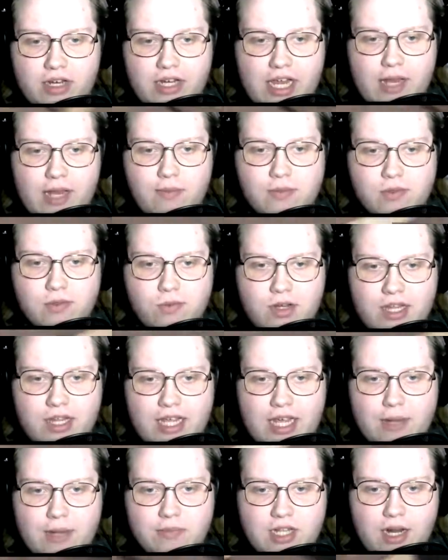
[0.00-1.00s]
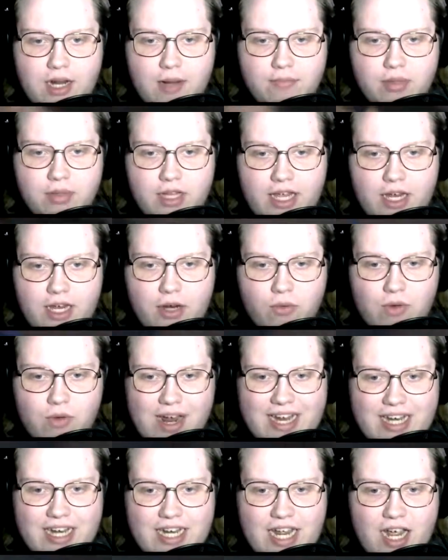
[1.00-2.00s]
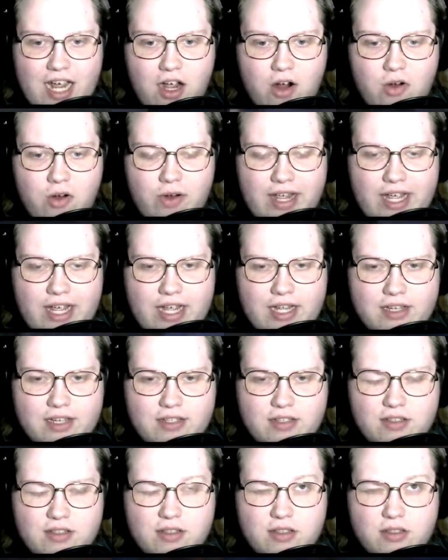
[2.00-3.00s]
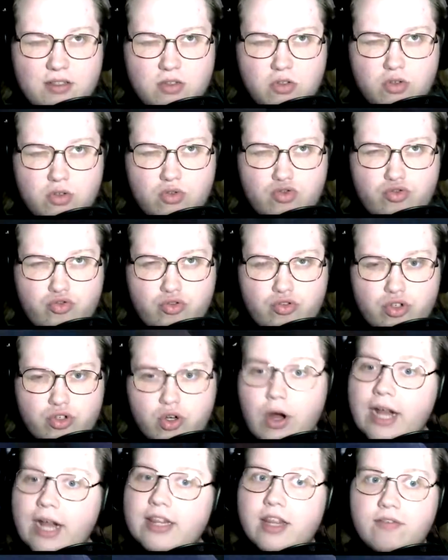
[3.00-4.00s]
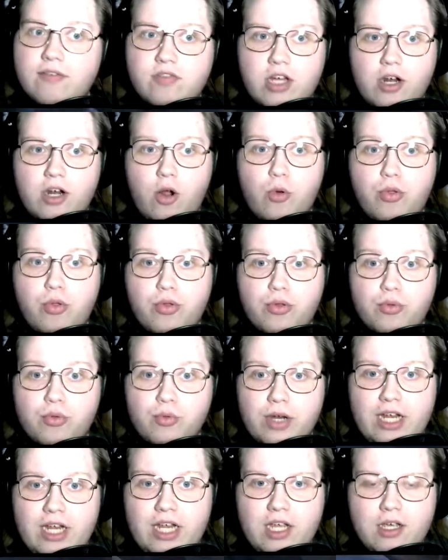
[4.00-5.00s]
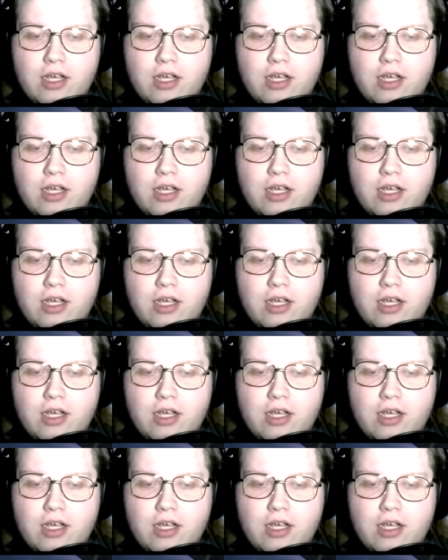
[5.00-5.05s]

games. One of the games that I'm playing right now is Grand Theft Auto three.